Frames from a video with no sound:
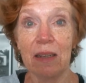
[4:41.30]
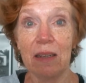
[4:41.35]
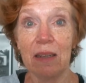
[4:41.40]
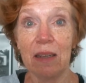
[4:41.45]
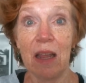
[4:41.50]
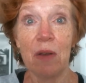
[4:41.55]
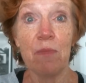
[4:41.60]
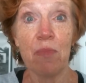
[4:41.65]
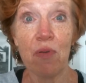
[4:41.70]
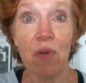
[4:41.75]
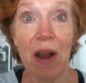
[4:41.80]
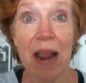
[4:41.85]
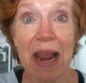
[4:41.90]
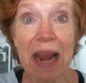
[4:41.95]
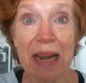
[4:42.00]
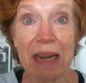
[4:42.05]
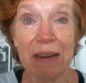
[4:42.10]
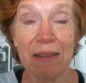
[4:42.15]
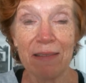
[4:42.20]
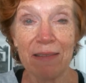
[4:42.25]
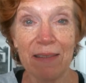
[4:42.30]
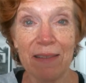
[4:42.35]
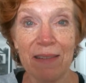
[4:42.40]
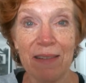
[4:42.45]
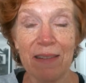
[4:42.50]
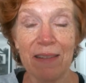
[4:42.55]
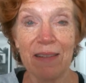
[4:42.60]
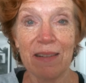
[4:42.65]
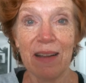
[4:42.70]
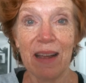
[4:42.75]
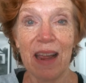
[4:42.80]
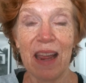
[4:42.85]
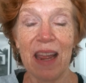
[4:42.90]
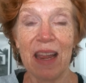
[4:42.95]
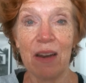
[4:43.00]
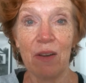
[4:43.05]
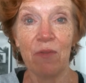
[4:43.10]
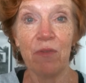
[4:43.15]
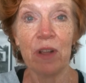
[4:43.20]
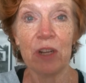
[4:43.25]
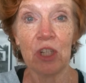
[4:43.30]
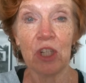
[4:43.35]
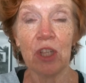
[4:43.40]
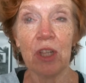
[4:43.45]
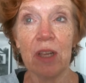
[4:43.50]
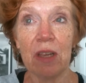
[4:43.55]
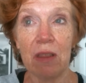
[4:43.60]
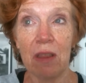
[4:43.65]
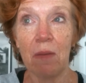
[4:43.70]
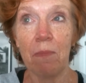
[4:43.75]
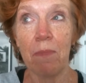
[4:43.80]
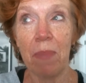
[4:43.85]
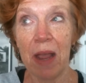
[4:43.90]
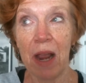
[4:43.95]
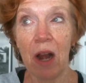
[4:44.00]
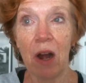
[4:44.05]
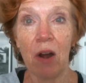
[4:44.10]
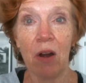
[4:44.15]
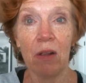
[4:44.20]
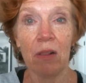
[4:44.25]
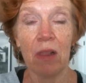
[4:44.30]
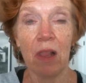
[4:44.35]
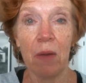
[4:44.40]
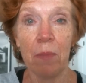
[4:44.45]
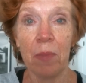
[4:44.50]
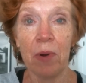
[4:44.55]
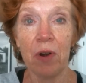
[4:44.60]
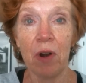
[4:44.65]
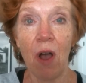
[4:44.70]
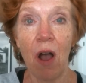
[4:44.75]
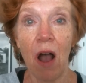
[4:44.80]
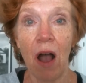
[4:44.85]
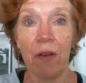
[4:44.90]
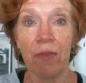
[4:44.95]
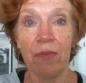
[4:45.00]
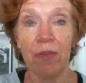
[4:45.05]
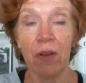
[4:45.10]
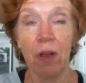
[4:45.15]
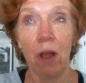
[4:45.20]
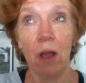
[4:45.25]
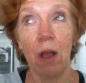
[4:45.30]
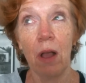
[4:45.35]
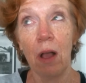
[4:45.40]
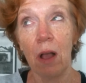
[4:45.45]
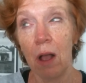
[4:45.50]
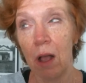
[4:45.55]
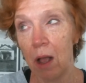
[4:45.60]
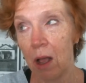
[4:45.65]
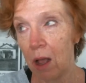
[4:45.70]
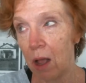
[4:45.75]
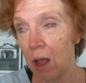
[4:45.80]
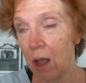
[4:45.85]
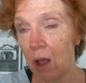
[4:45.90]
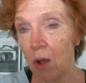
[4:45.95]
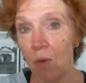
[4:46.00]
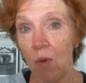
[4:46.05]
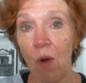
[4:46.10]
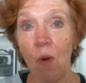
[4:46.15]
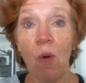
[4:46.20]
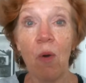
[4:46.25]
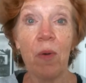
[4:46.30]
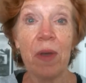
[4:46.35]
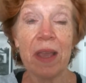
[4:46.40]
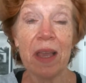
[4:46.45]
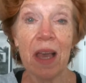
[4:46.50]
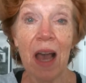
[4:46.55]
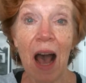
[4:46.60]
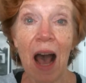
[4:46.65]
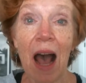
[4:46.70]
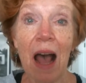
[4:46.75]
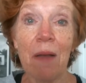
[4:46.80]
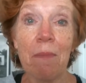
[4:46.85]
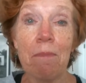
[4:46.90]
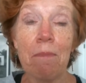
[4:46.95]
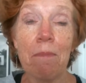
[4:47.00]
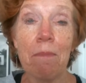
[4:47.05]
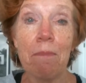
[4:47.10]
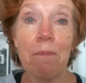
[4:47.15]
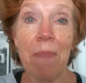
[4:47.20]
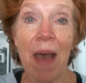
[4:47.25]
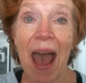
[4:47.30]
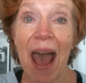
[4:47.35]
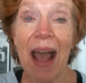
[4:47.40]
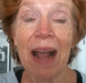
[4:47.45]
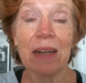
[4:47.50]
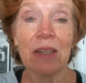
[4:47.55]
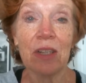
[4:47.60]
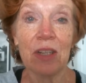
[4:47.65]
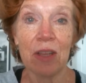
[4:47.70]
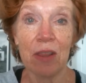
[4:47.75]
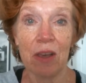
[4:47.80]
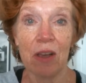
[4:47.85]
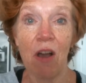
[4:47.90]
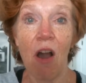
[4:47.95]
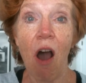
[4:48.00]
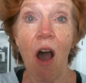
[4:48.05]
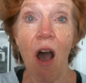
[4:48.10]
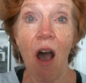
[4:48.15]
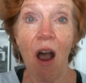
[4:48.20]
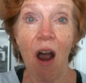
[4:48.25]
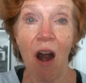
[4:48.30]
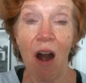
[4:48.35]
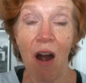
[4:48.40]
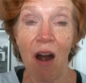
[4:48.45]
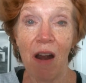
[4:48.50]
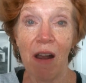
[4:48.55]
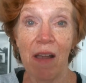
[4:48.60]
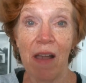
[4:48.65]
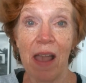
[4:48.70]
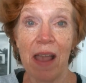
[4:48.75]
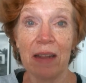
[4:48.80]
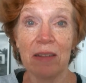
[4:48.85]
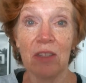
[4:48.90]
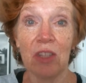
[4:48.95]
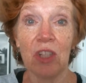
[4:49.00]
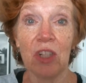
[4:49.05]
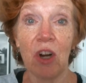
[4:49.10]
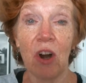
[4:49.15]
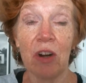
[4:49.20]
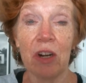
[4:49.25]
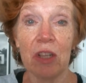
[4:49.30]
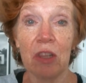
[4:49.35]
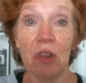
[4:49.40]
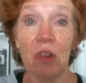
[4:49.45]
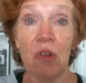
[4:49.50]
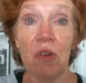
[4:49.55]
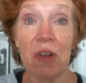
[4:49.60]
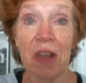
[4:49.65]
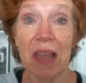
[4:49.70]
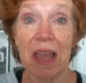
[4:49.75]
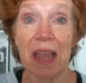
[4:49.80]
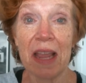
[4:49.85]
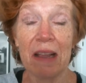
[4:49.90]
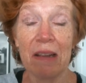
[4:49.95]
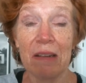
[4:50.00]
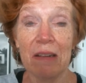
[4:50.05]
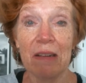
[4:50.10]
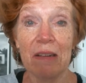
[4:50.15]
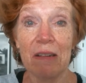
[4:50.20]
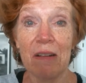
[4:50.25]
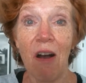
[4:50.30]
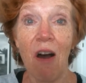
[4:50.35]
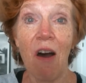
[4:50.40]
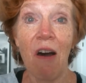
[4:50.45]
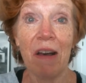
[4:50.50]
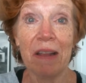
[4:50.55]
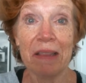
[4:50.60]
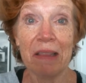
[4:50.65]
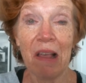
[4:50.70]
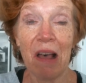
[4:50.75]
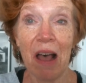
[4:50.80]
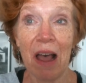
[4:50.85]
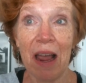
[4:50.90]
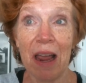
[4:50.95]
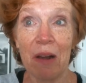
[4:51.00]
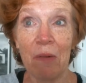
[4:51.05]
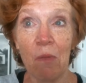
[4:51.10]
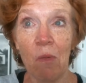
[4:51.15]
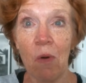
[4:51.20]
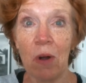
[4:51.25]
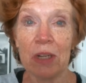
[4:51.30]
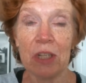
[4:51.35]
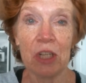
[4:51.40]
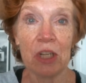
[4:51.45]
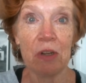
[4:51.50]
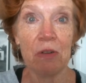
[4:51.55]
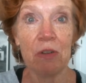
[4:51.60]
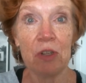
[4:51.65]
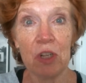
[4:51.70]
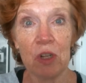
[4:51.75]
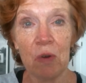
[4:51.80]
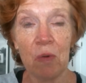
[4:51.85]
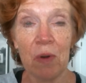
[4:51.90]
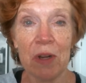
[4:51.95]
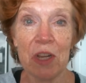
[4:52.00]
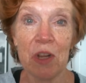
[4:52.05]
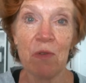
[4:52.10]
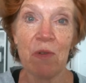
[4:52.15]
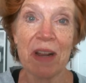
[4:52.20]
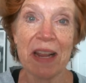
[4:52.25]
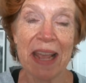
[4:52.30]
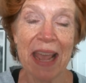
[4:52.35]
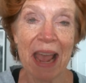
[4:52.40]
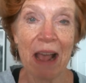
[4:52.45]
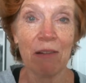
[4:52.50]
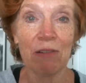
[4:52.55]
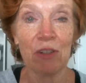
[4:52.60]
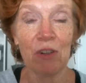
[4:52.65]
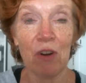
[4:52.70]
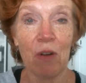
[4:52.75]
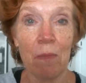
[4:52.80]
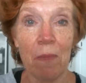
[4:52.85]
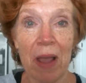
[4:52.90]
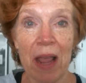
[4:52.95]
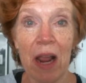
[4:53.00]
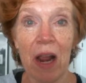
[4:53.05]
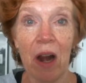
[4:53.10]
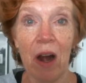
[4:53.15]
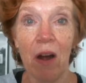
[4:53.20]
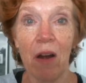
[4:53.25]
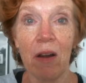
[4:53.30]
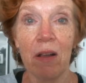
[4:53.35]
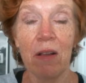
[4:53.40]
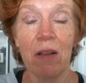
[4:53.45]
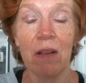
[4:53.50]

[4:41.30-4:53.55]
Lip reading: and prayed, and eventually the bear lumbered off. Well, when we got back to the car and started looking online, what do you do when you encounter a bear?